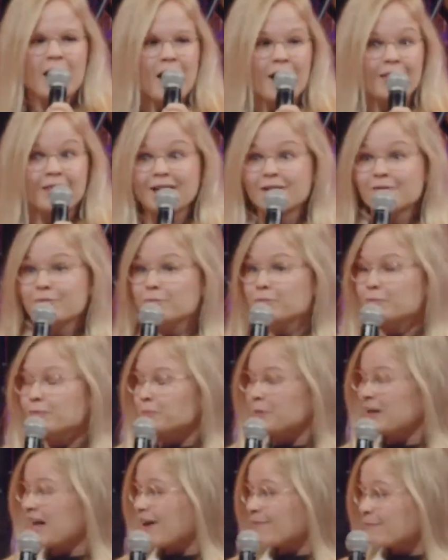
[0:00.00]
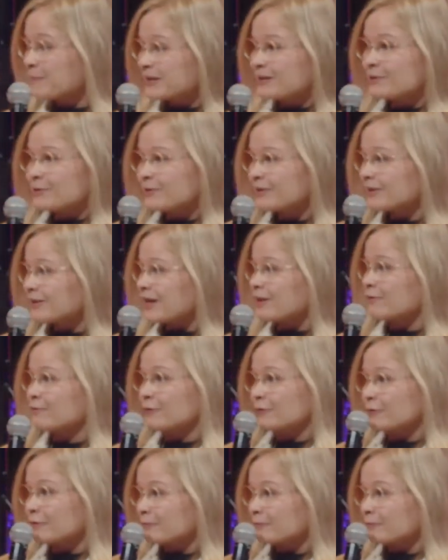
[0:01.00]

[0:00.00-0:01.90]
That we have been doing that for